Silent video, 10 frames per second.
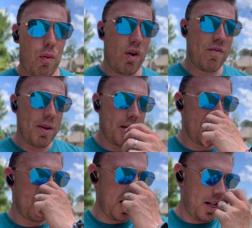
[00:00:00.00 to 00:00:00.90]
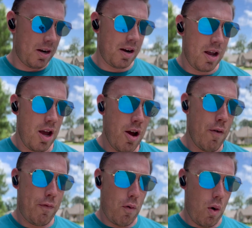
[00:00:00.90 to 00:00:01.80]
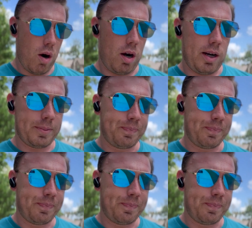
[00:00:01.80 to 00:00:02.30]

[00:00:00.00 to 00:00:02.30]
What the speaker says: We've been together for,